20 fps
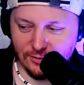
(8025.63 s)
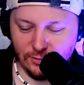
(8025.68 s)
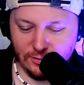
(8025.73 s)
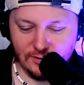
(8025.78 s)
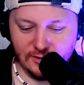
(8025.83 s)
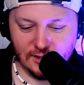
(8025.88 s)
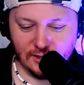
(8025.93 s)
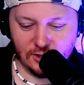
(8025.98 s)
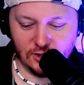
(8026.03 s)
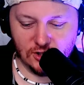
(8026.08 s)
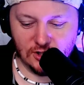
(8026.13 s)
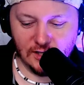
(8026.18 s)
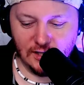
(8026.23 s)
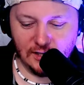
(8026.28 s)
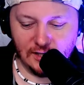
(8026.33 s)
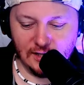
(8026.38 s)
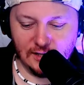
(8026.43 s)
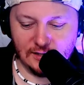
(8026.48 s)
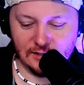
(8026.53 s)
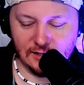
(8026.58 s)

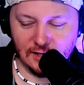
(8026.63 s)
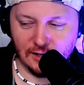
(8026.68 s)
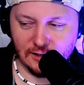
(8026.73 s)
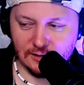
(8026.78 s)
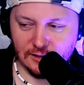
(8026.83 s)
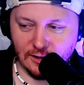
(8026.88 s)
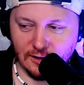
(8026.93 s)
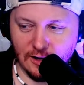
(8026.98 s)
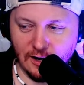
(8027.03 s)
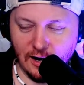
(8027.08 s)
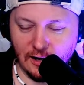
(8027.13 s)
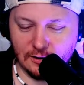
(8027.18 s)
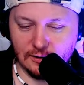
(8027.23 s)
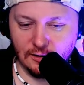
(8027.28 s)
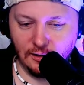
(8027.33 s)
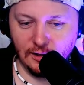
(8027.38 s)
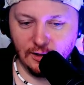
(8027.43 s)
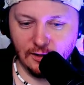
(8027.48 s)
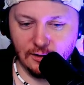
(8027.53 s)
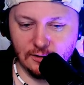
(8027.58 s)
Dashiki sucks a cock
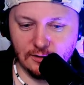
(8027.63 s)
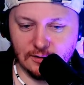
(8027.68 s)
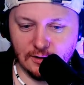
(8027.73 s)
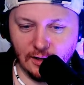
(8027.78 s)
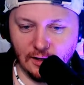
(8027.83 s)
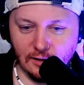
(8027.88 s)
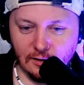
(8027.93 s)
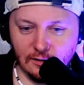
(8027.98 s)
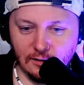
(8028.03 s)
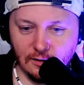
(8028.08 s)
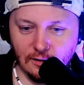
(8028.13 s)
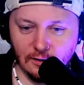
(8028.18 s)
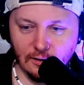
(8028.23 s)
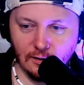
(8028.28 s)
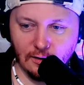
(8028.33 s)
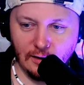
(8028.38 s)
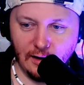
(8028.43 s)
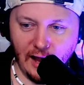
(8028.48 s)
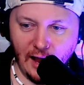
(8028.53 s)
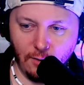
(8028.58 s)
deleted scene.
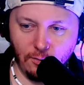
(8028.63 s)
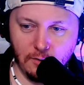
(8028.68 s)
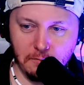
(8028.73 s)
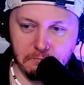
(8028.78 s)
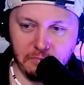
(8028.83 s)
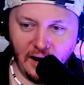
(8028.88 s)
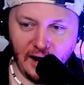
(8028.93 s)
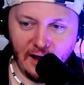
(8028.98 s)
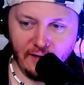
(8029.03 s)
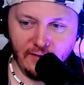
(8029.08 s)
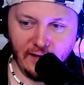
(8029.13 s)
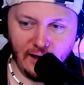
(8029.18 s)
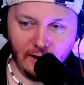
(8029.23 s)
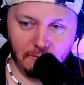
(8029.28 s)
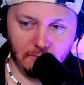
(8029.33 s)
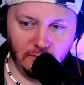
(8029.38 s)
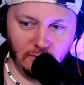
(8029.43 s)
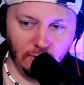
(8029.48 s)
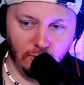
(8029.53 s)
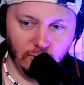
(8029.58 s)
I would buy that
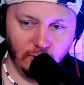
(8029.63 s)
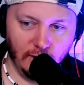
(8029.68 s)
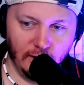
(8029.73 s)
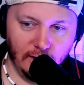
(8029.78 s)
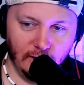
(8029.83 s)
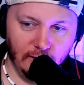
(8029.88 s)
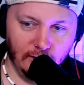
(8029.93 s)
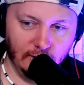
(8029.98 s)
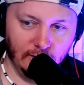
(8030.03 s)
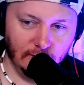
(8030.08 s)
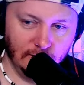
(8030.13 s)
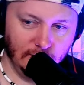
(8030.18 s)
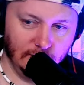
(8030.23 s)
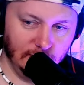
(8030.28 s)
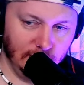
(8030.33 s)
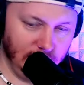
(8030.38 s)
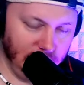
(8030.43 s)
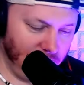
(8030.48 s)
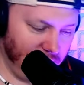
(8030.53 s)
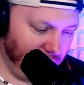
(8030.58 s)
Blu-ray
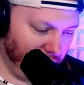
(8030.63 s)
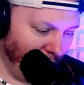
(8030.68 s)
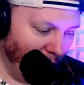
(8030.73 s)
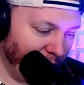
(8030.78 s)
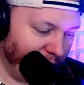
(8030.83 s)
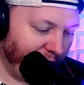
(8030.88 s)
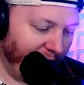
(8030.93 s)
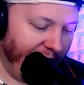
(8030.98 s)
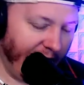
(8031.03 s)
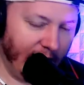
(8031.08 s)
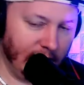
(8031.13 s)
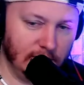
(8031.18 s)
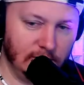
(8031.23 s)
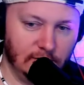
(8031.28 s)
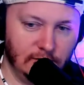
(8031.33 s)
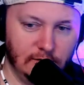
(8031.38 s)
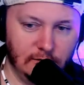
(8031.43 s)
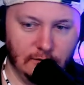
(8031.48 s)
so fast.